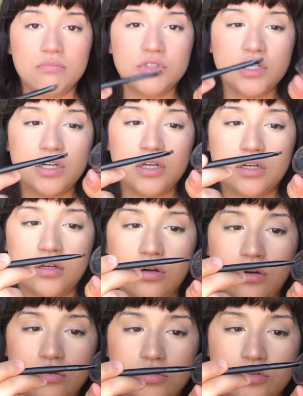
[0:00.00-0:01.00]
going to
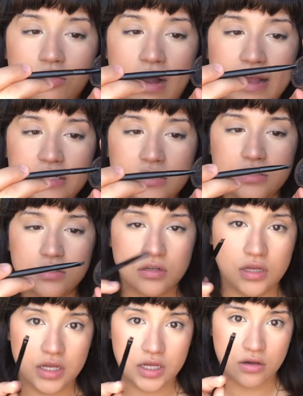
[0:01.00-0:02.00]
go twice
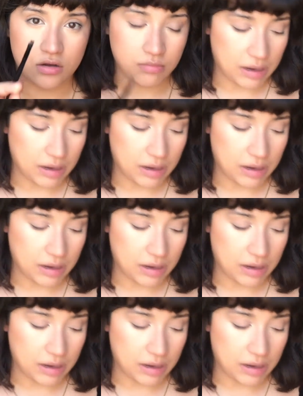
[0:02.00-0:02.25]
on my